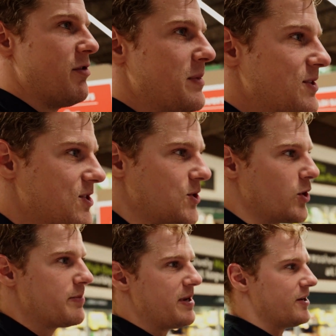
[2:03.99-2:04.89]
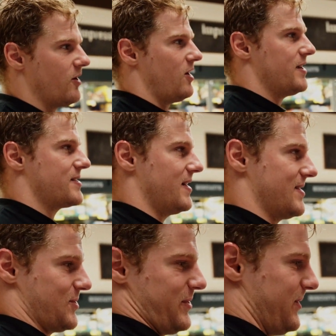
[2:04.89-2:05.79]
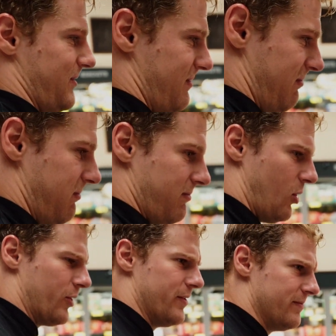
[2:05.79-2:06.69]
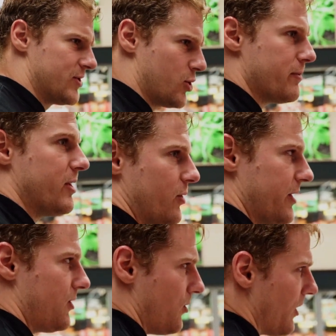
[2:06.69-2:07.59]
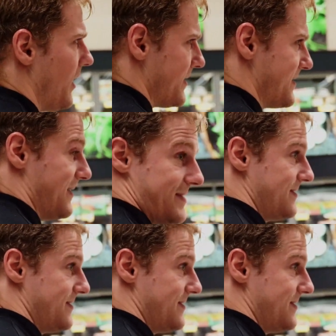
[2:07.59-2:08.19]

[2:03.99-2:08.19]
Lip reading: them in soybean or hot sauce oil. Or soybean oil or hot sauce.